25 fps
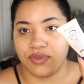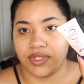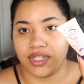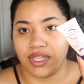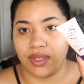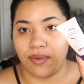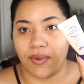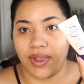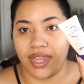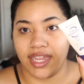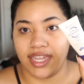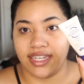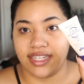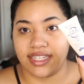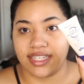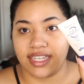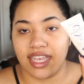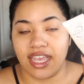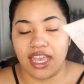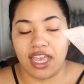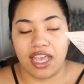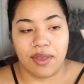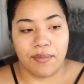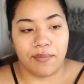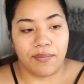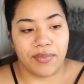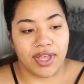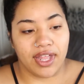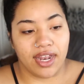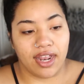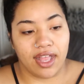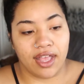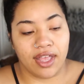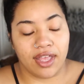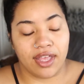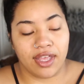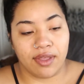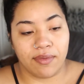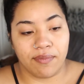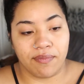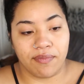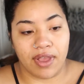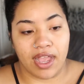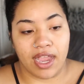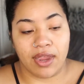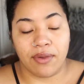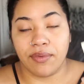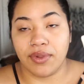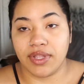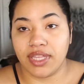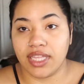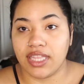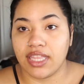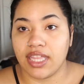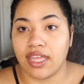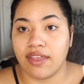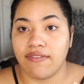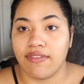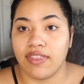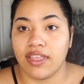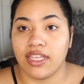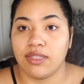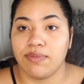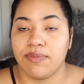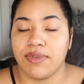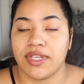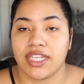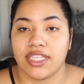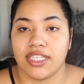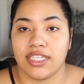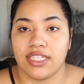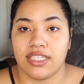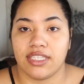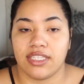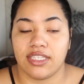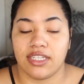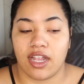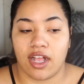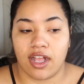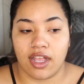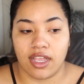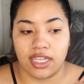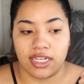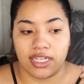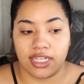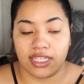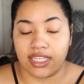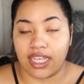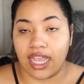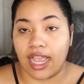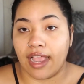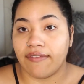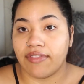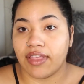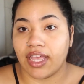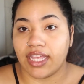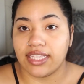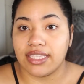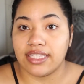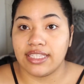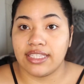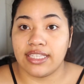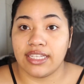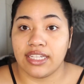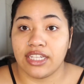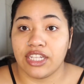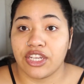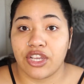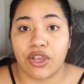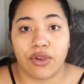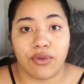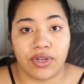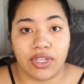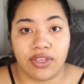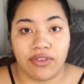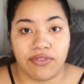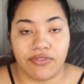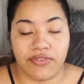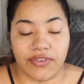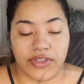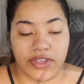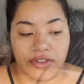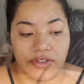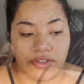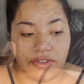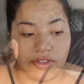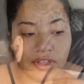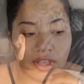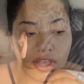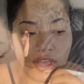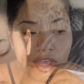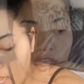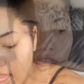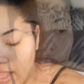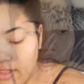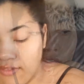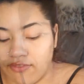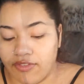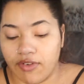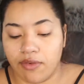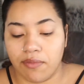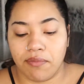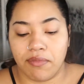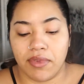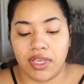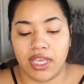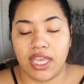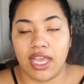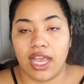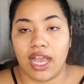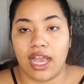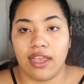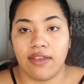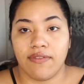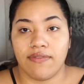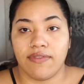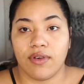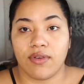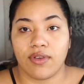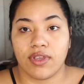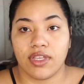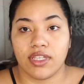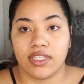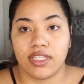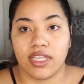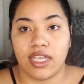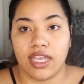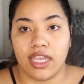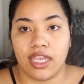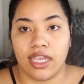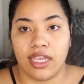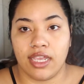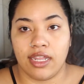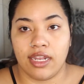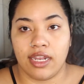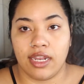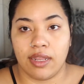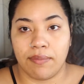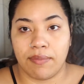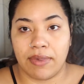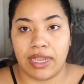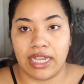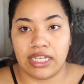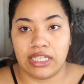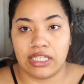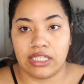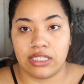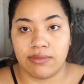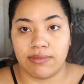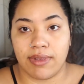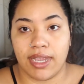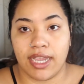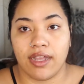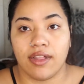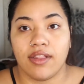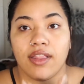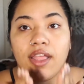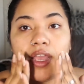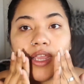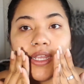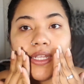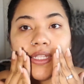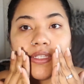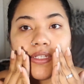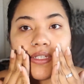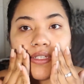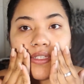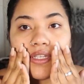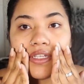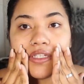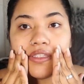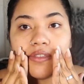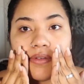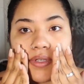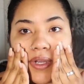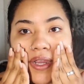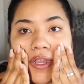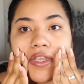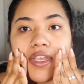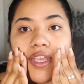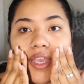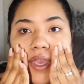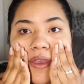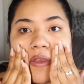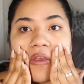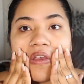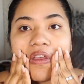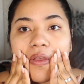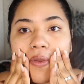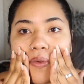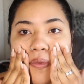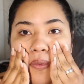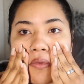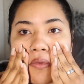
really white. But I really love this because it doesn't have that silicone-y feel. And for me, I focus it in my smile lines because that's where I get